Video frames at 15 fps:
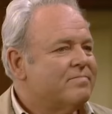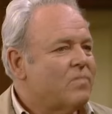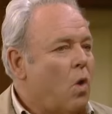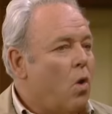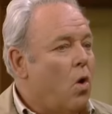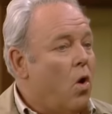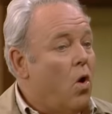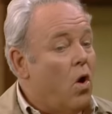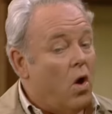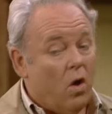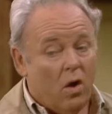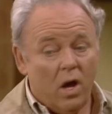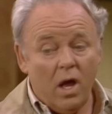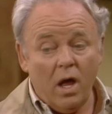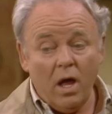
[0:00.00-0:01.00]
Oh,
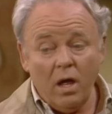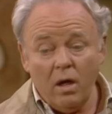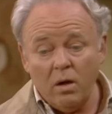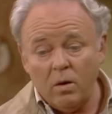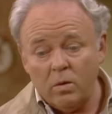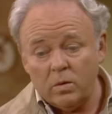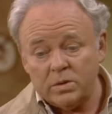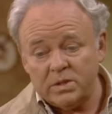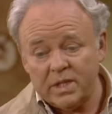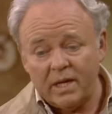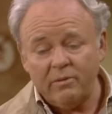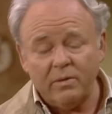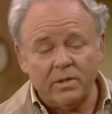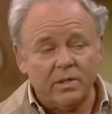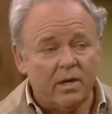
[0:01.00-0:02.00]
ho, ho,
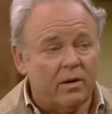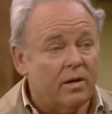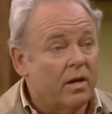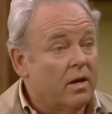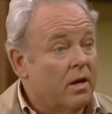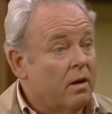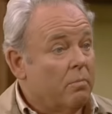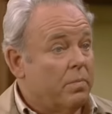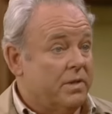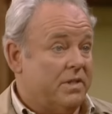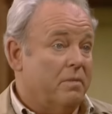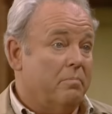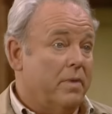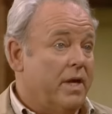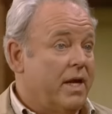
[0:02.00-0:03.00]
secretary. But
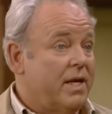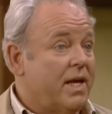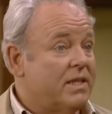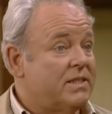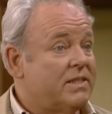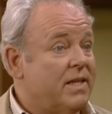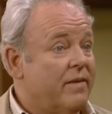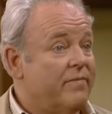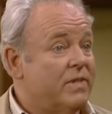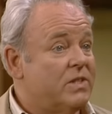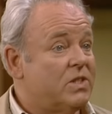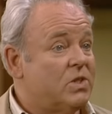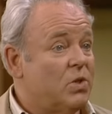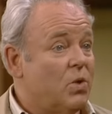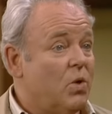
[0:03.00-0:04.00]
the man has seven
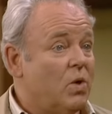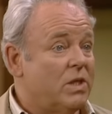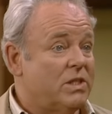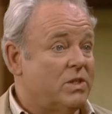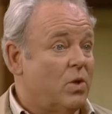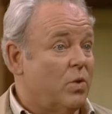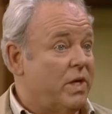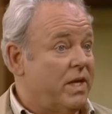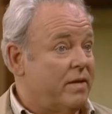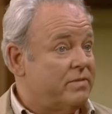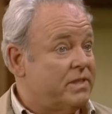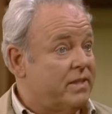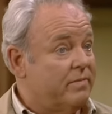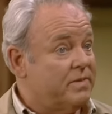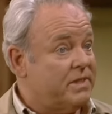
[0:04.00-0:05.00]
stores. Don't he have
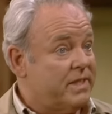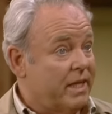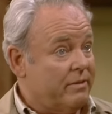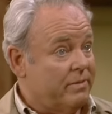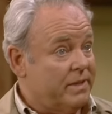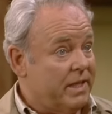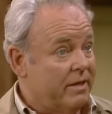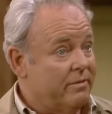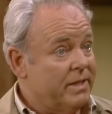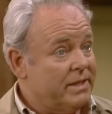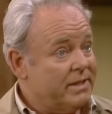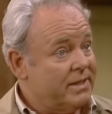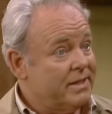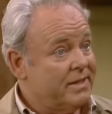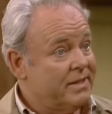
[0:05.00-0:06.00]
seven secretaries?